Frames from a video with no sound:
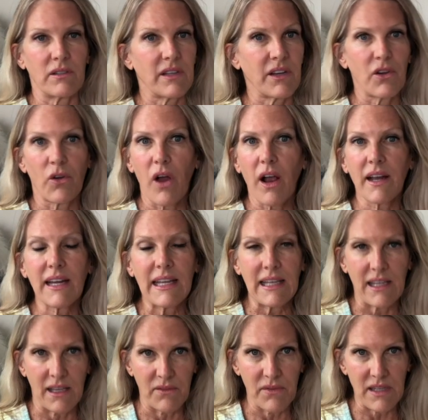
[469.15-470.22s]
Now, you're not going to
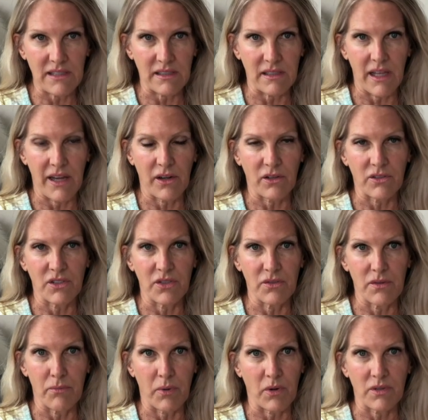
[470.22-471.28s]
give this letter to the
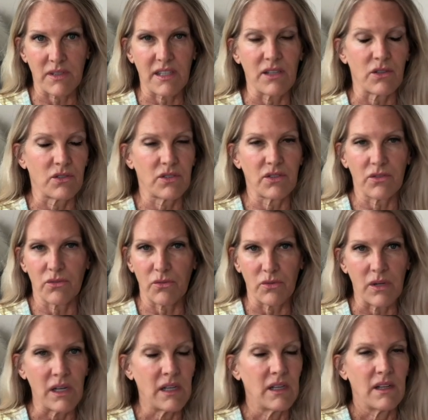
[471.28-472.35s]
person or to
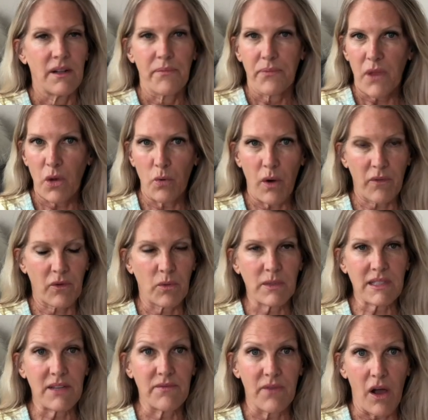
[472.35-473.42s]
whoever was
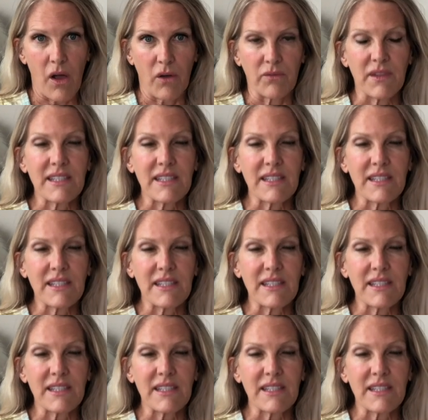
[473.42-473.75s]
involved.